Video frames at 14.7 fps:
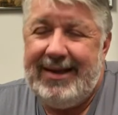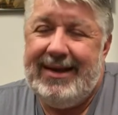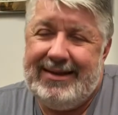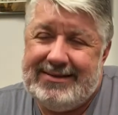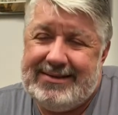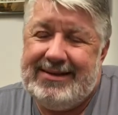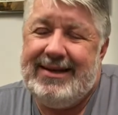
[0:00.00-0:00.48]

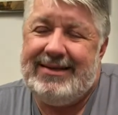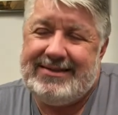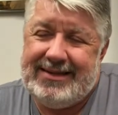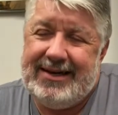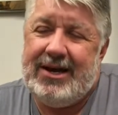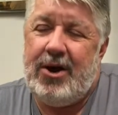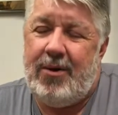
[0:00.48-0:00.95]
It's
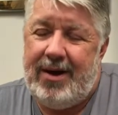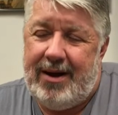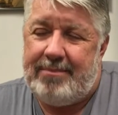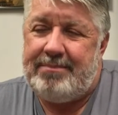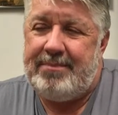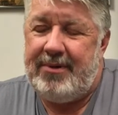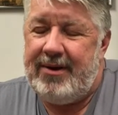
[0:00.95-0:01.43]
going to go up,
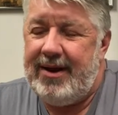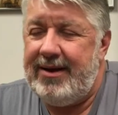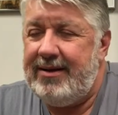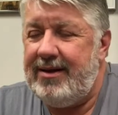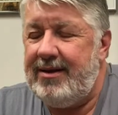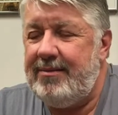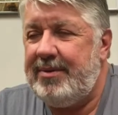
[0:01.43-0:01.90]

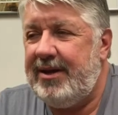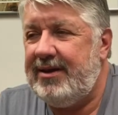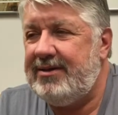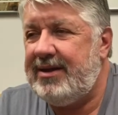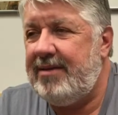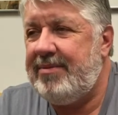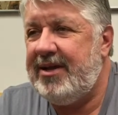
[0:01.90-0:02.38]
right?
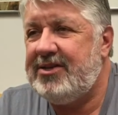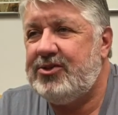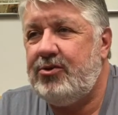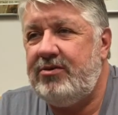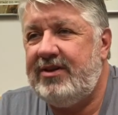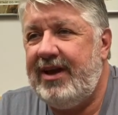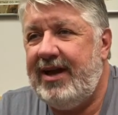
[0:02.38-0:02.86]
Because I pay
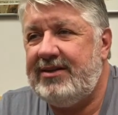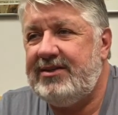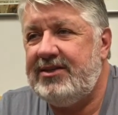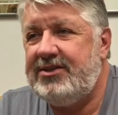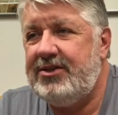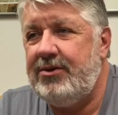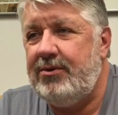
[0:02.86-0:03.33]
school
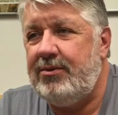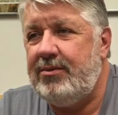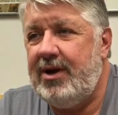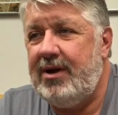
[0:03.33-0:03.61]
taxes too.